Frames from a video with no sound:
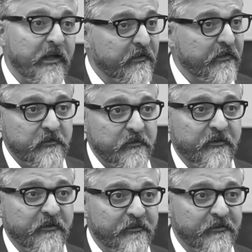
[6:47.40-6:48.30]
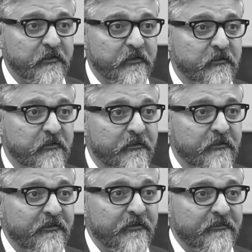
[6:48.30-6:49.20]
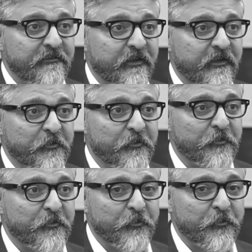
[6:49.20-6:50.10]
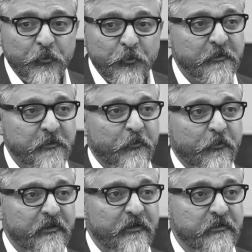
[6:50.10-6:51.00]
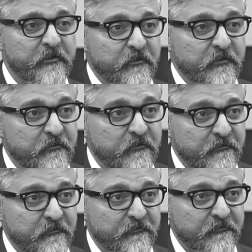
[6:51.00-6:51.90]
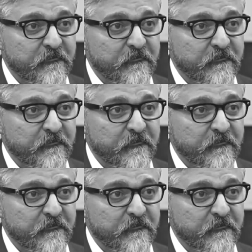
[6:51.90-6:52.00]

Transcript: As I said earlier, that who is supporting teachers? Yeah.